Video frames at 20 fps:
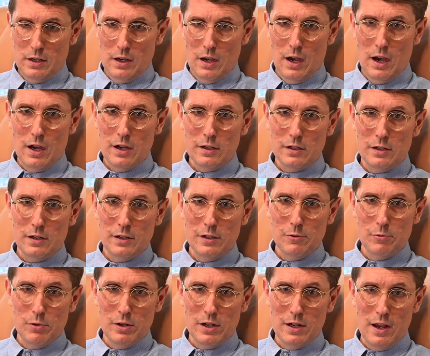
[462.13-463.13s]
ugly
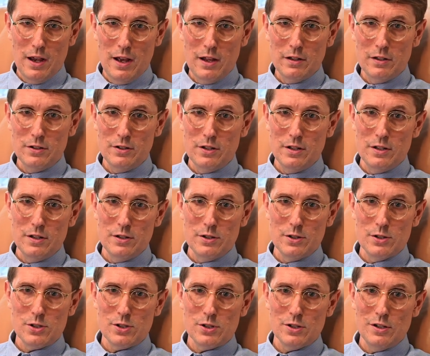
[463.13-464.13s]

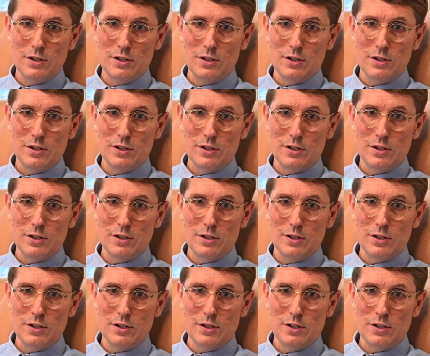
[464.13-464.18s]
realities